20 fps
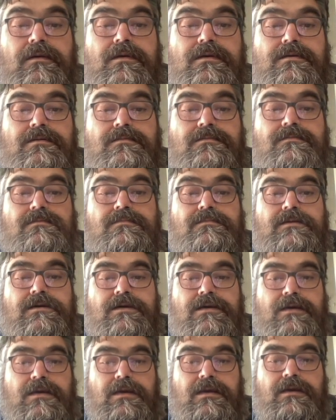
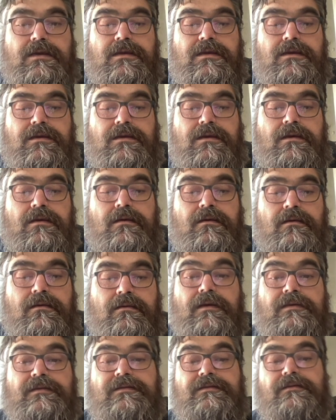Okay,
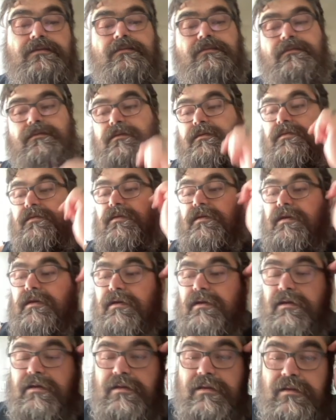I don't think
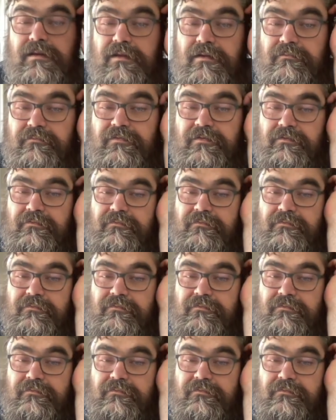I could even